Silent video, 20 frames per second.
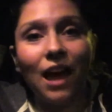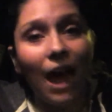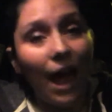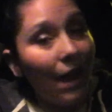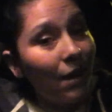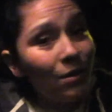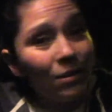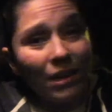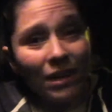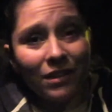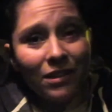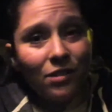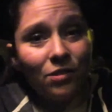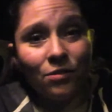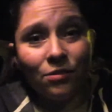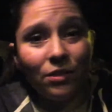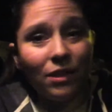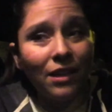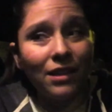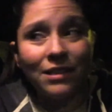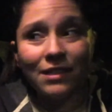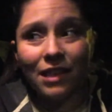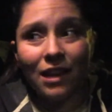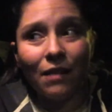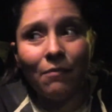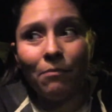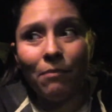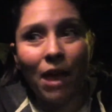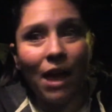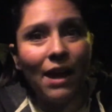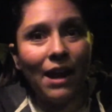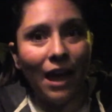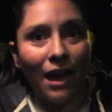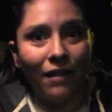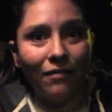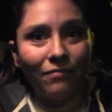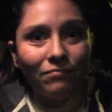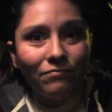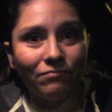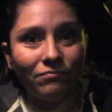I don't like to do things that I'm bad at.
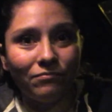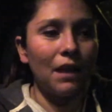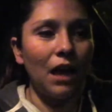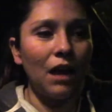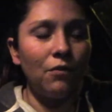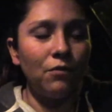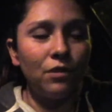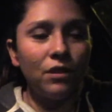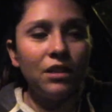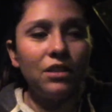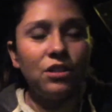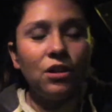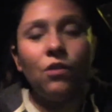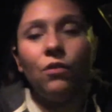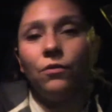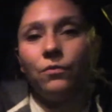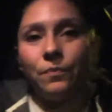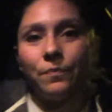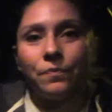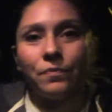I really don't.